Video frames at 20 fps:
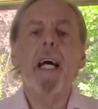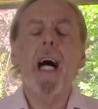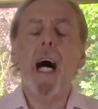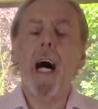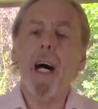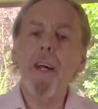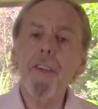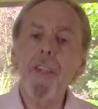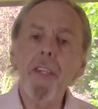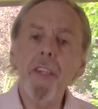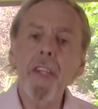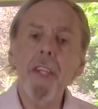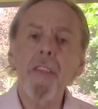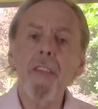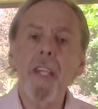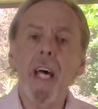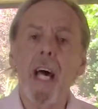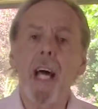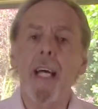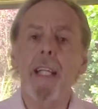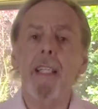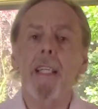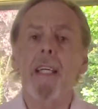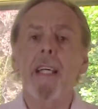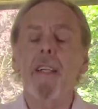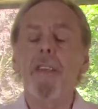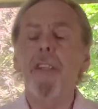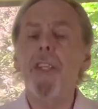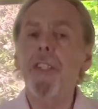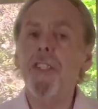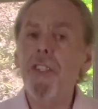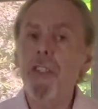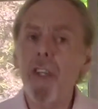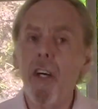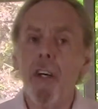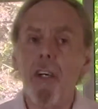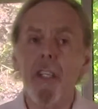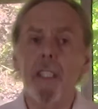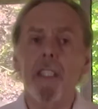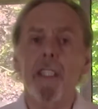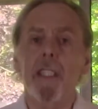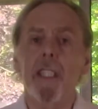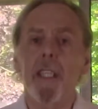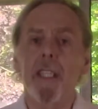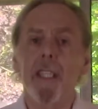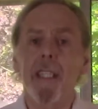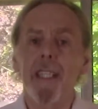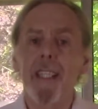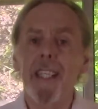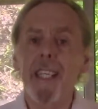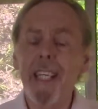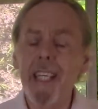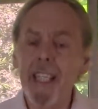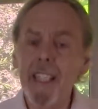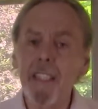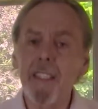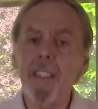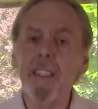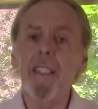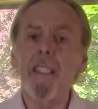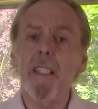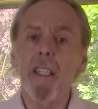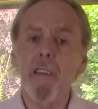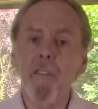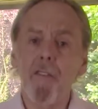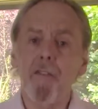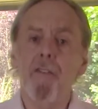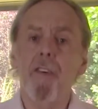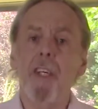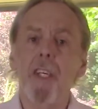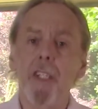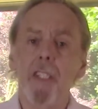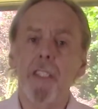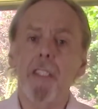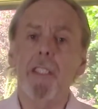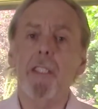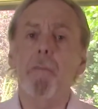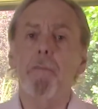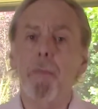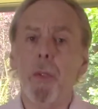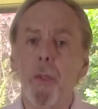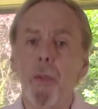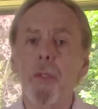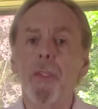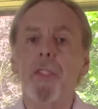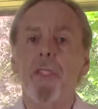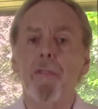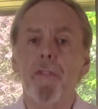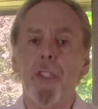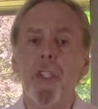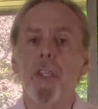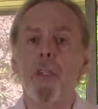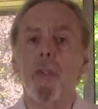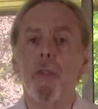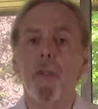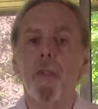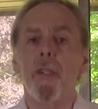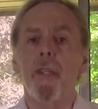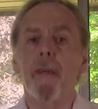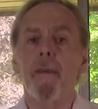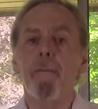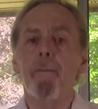Other than that, the doctor isn't the first port of call